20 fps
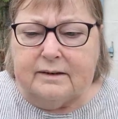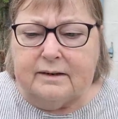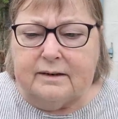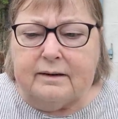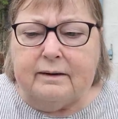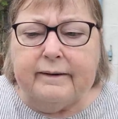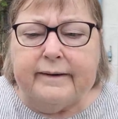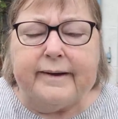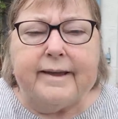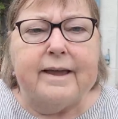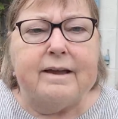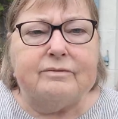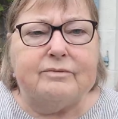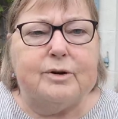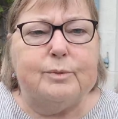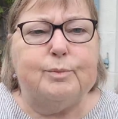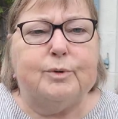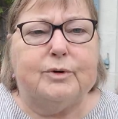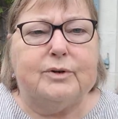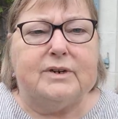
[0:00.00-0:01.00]
like
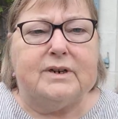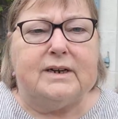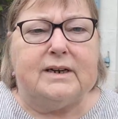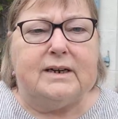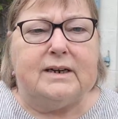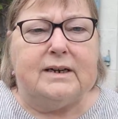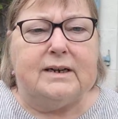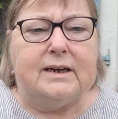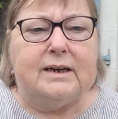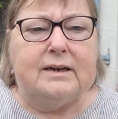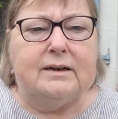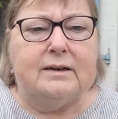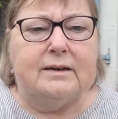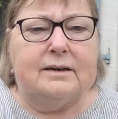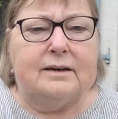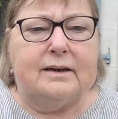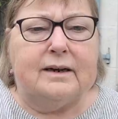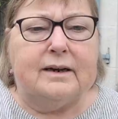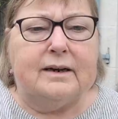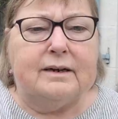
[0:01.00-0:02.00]
everybody,
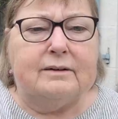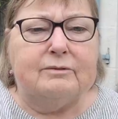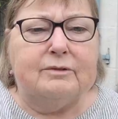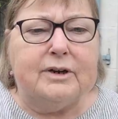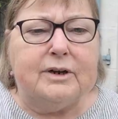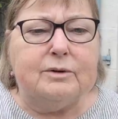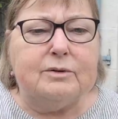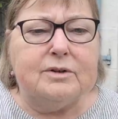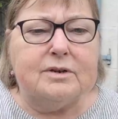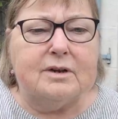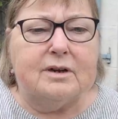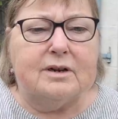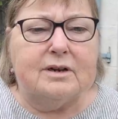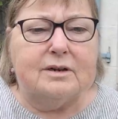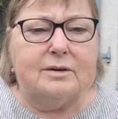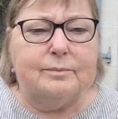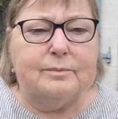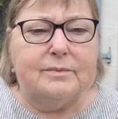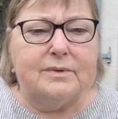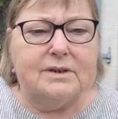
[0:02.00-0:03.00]
in real
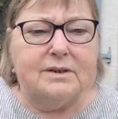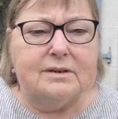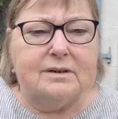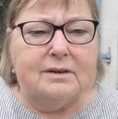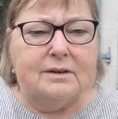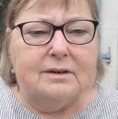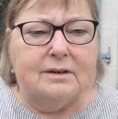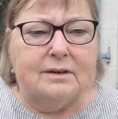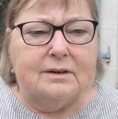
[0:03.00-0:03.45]
terms,